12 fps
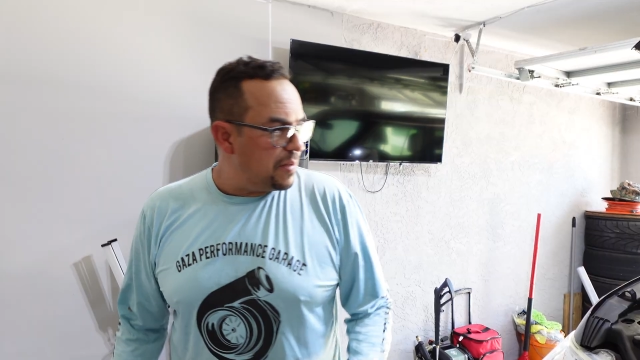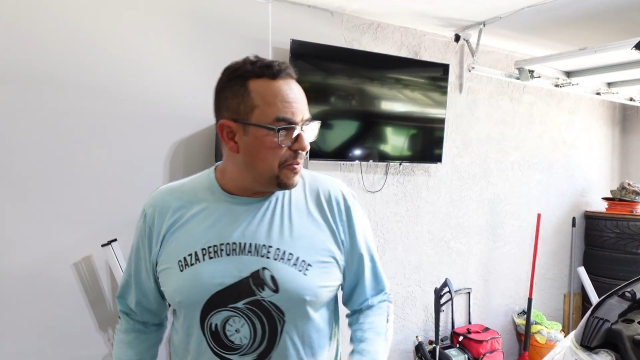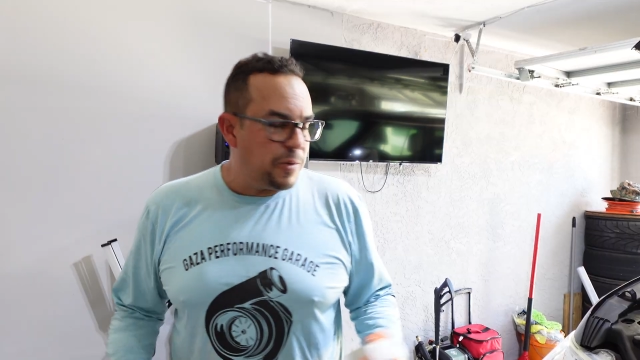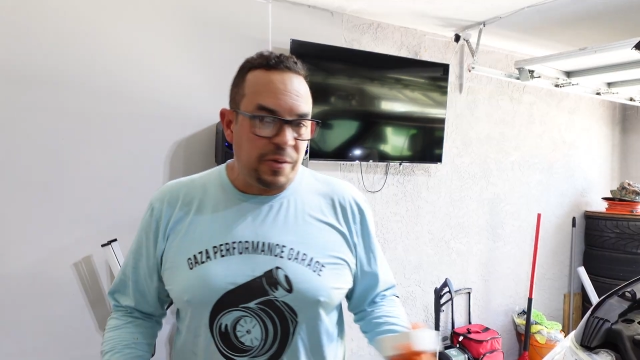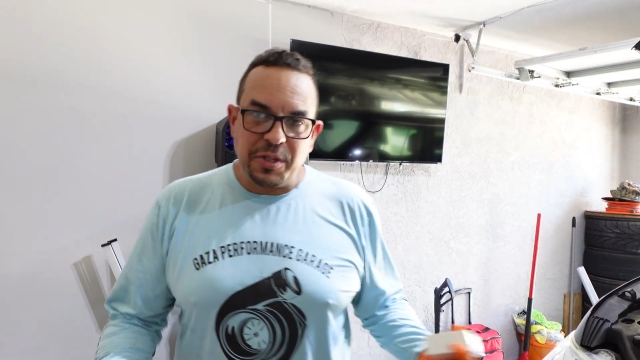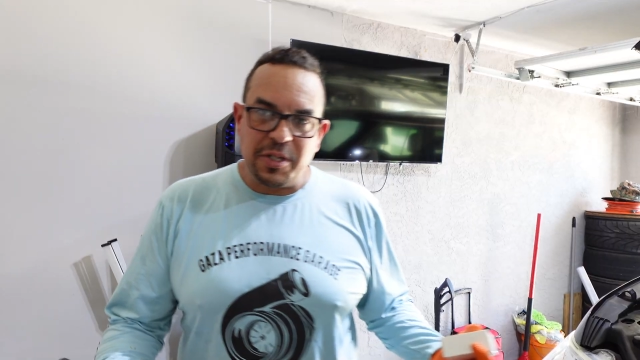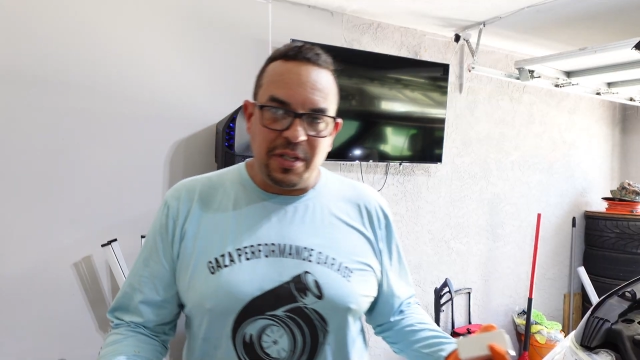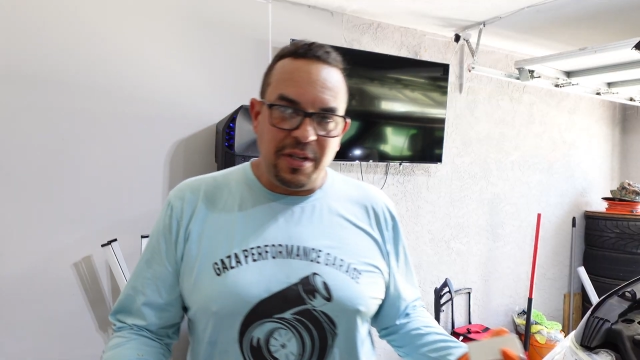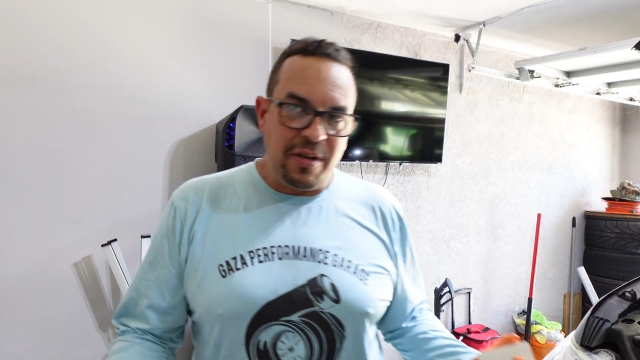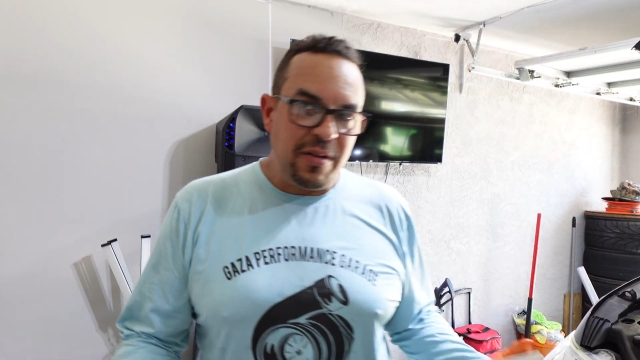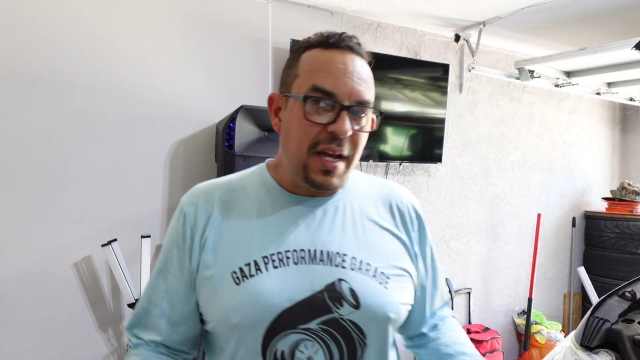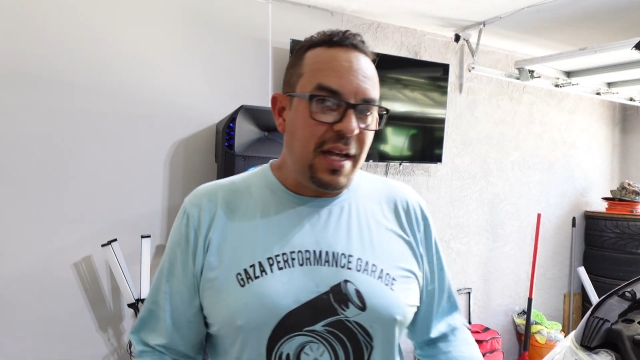Of course, you
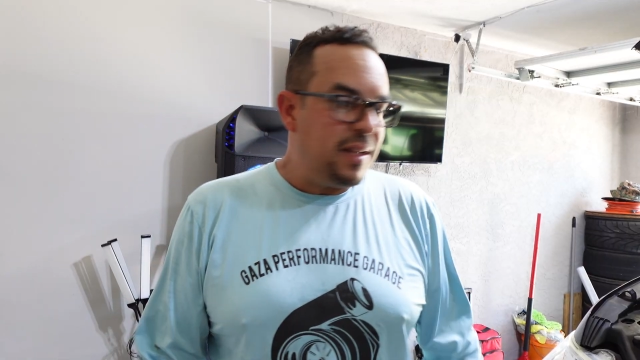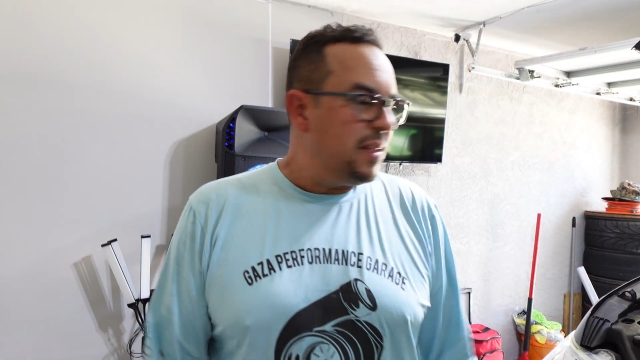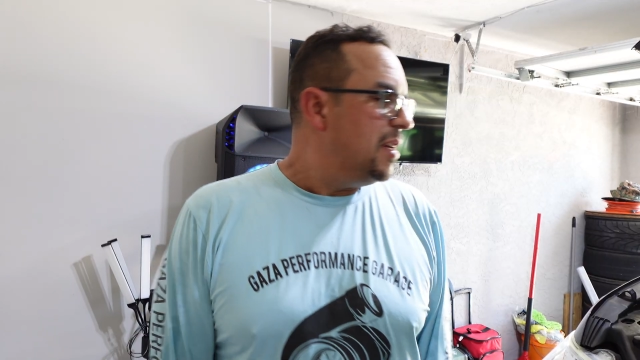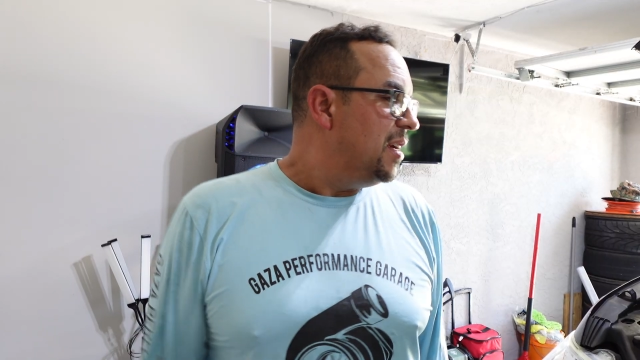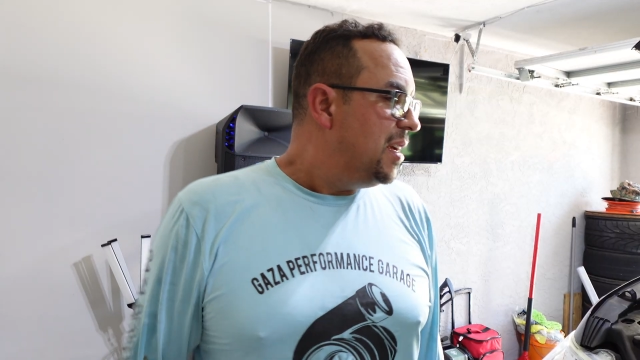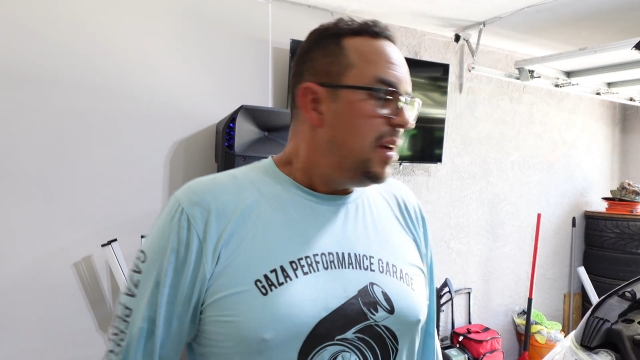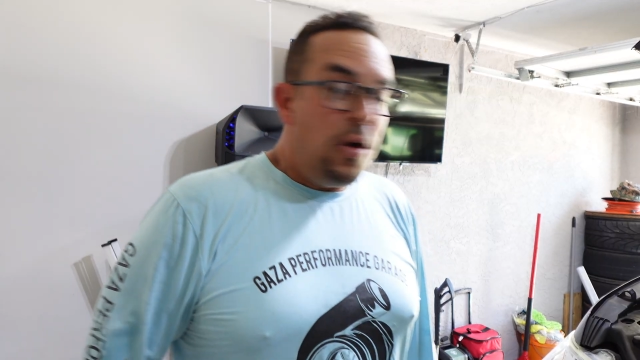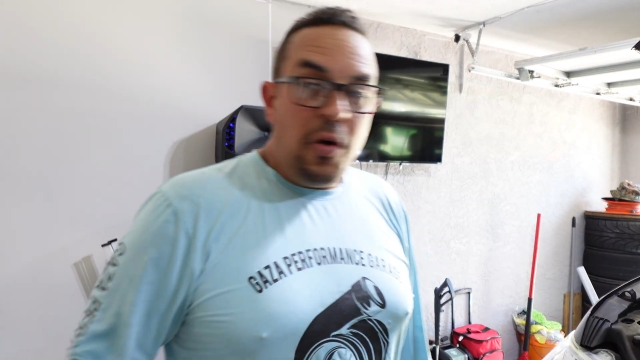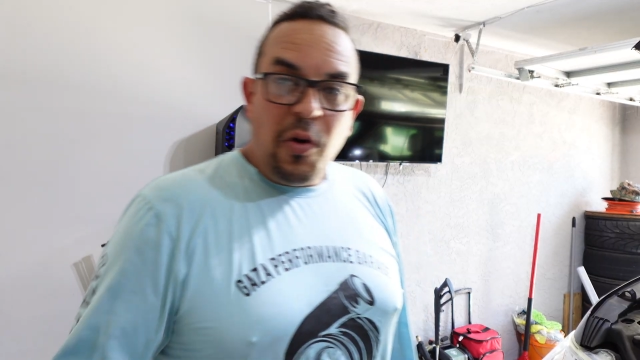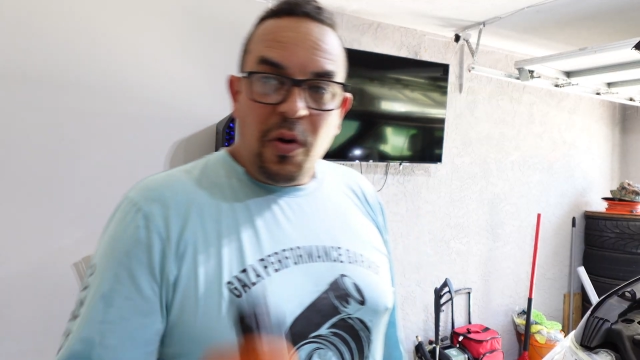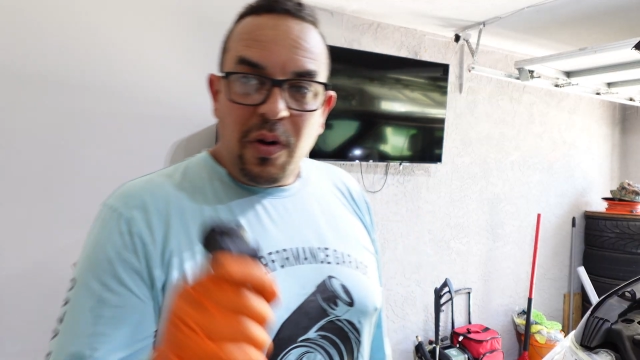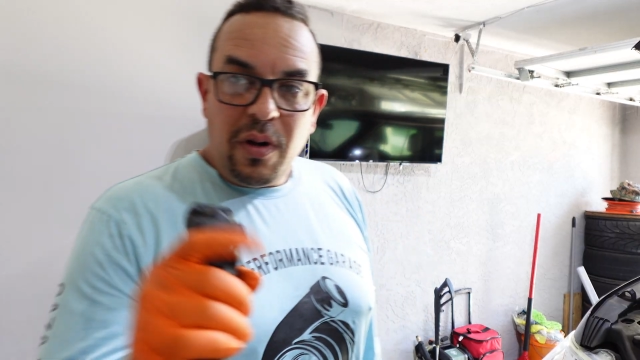know that.
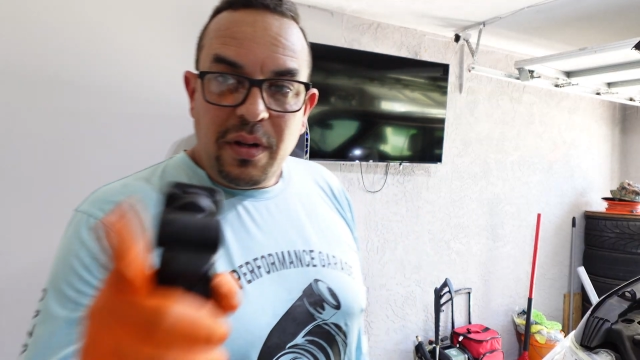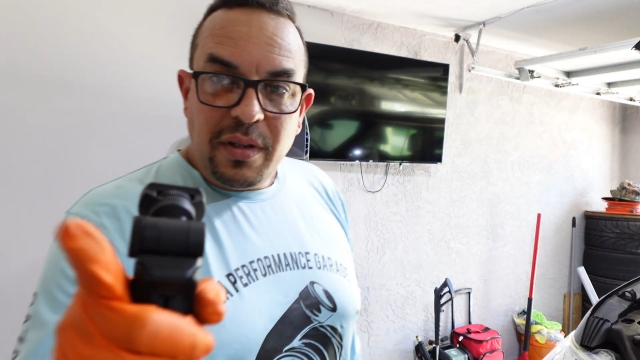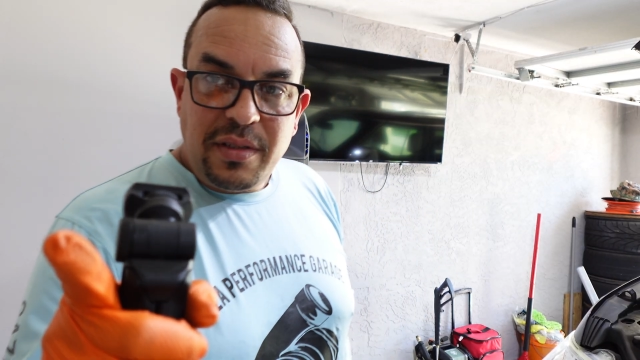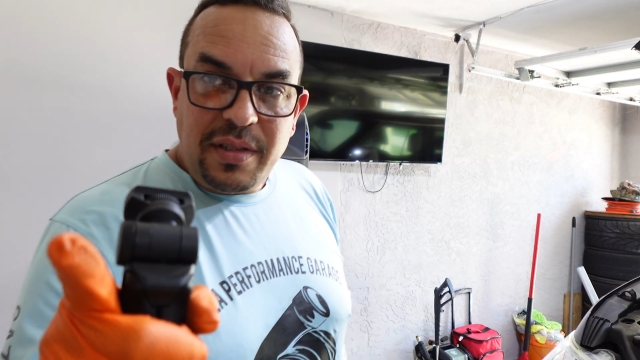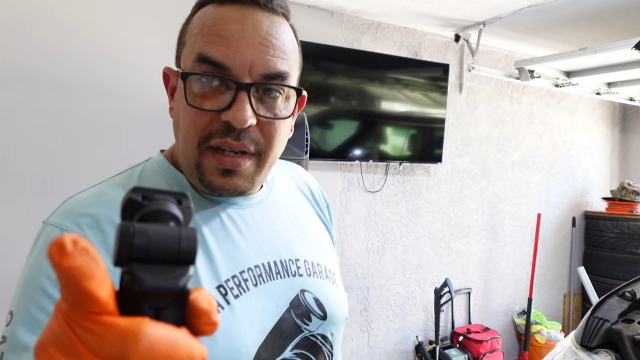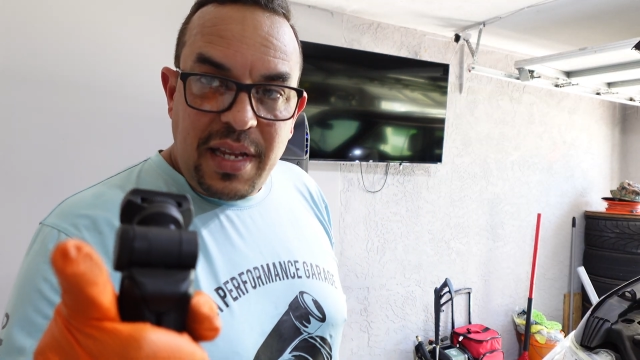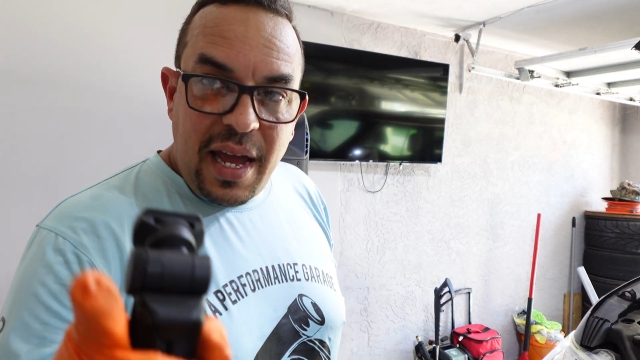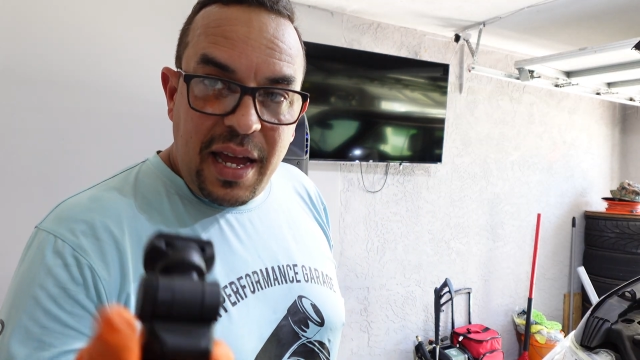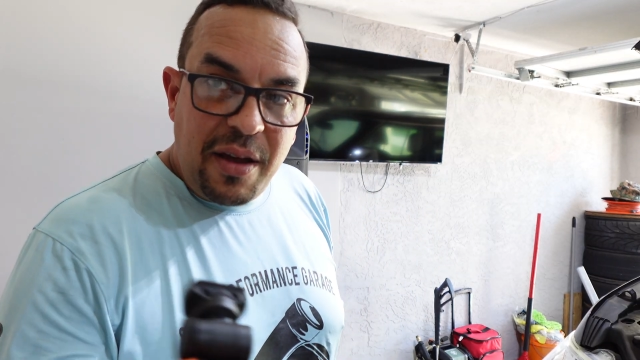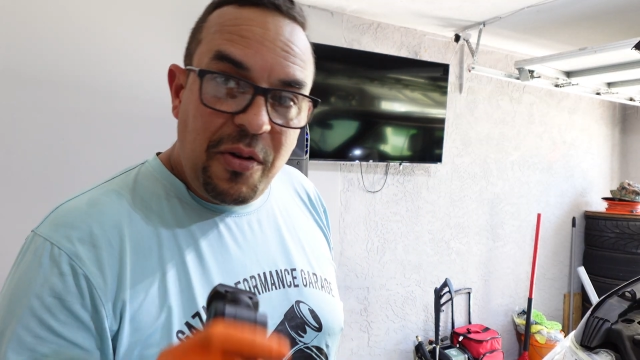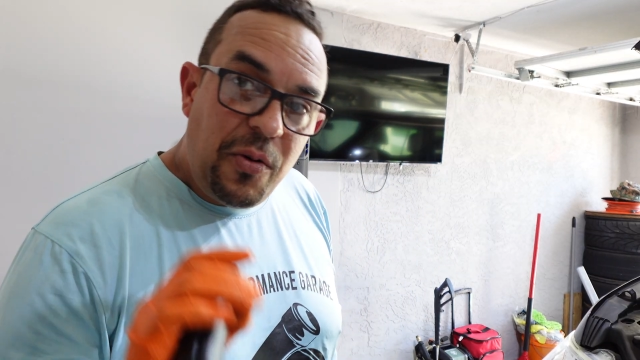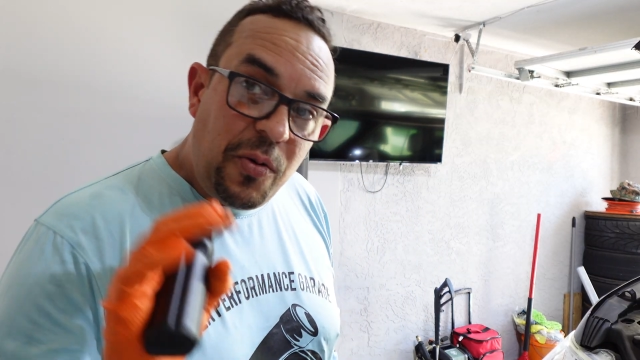Today,